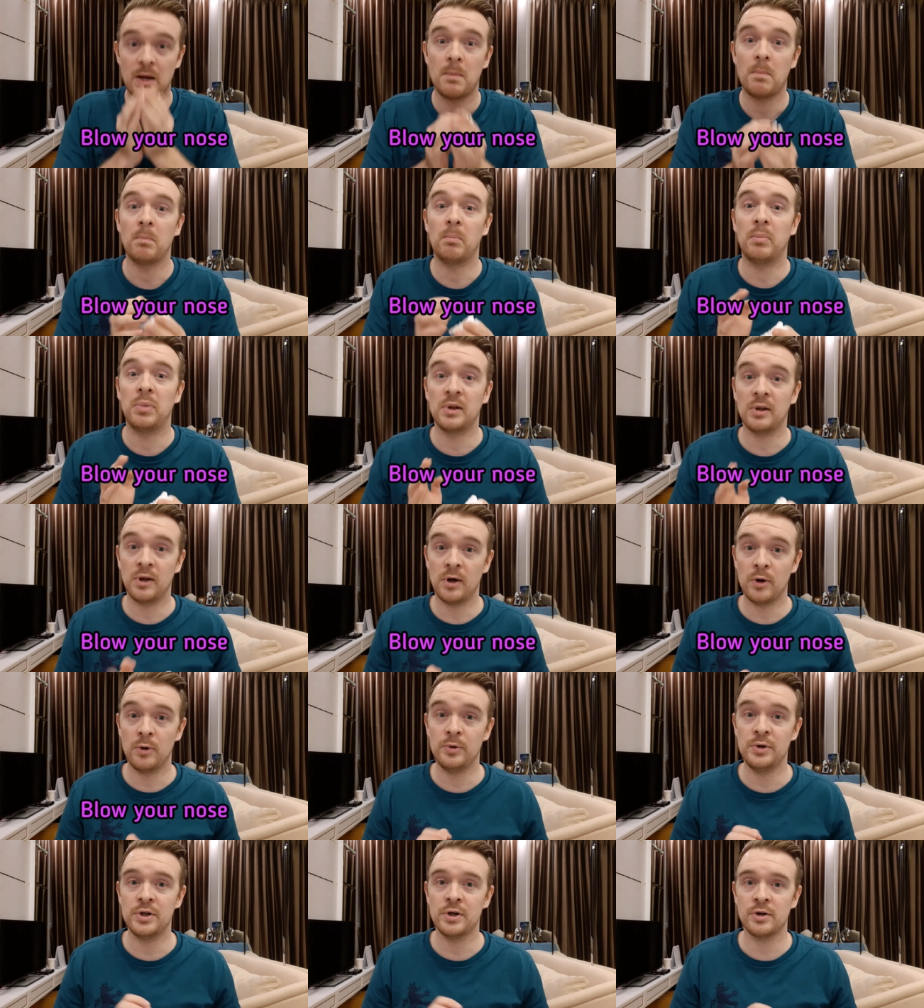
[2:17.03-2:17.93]

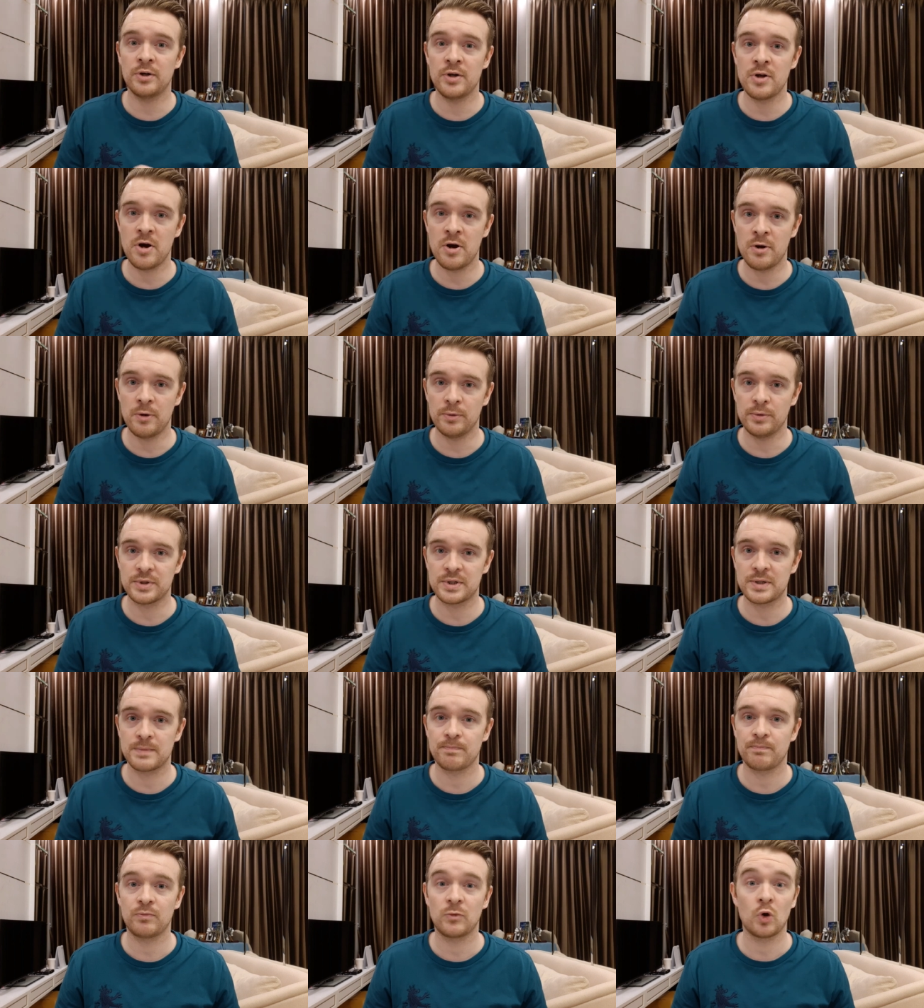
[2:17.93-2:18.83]
Blow your nose.
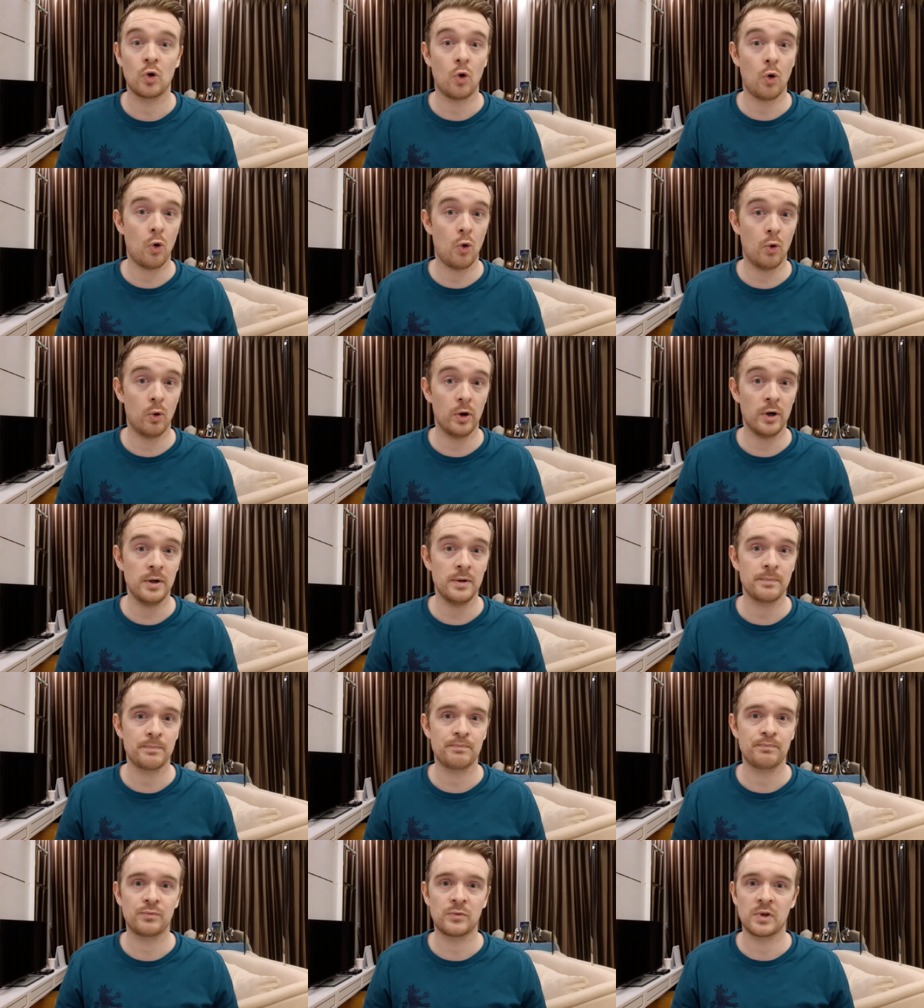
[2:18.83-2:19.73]
Or
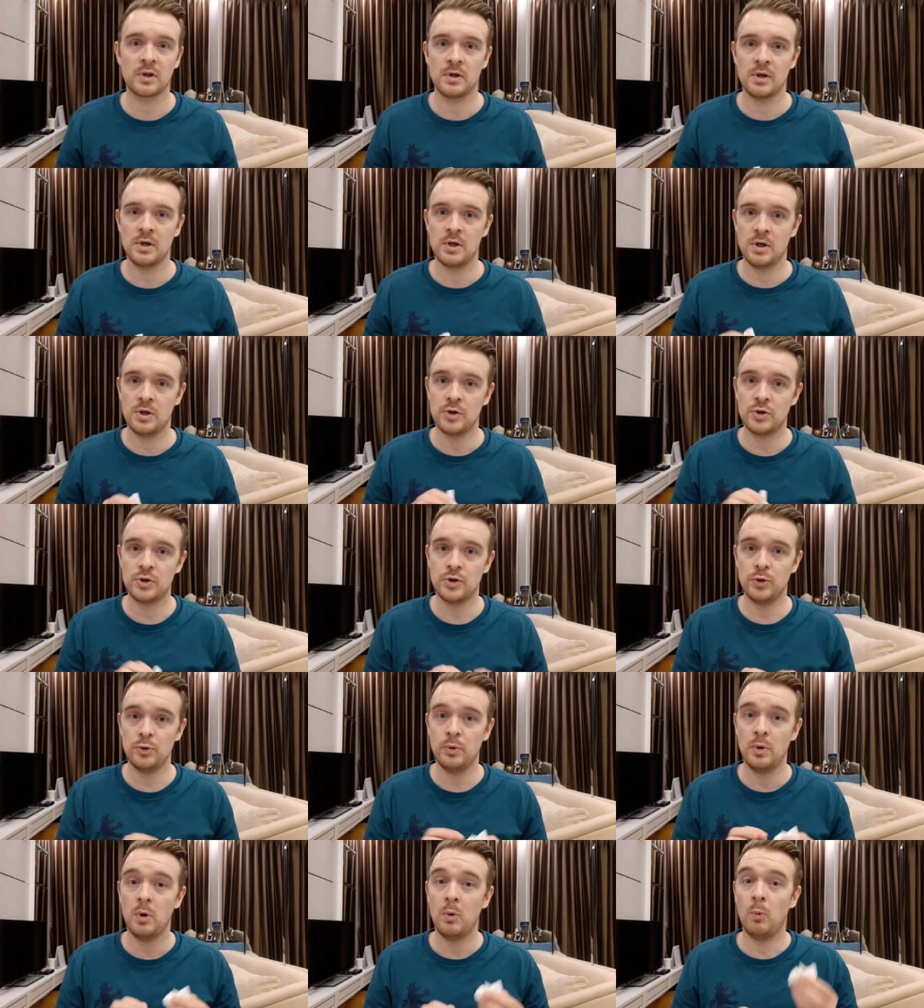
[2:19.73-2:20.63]

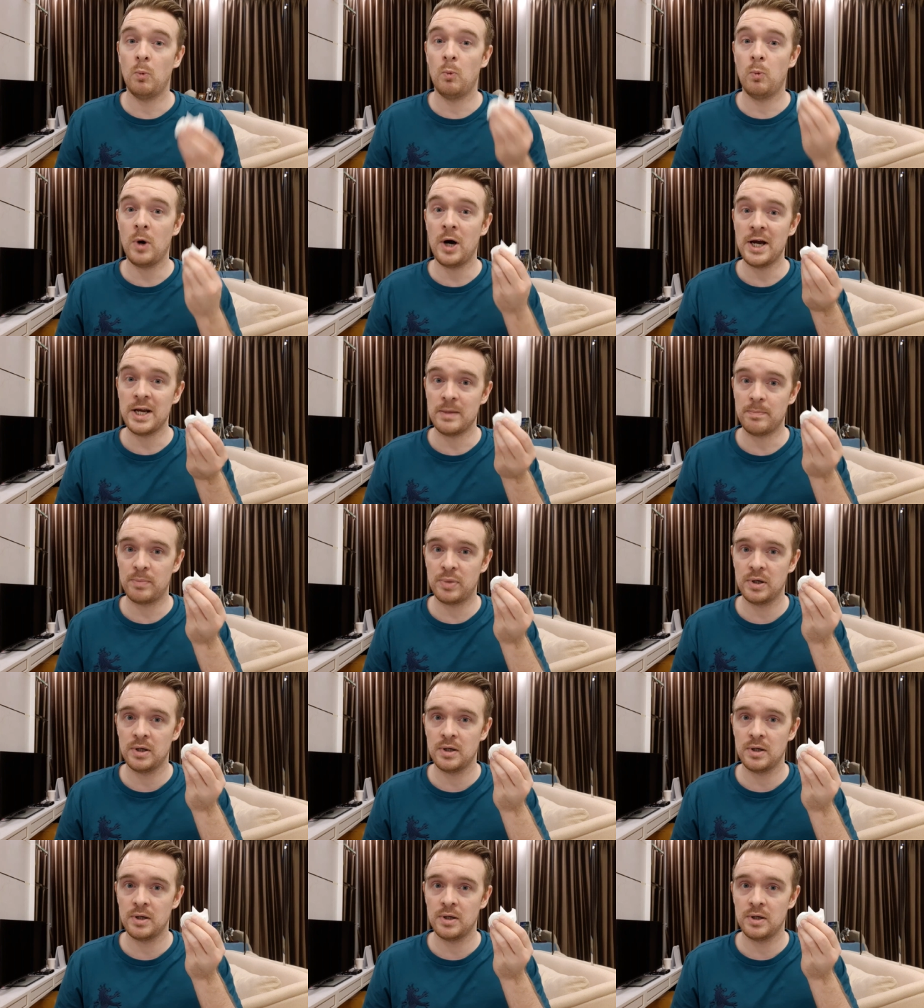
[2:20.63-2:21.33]
to wipe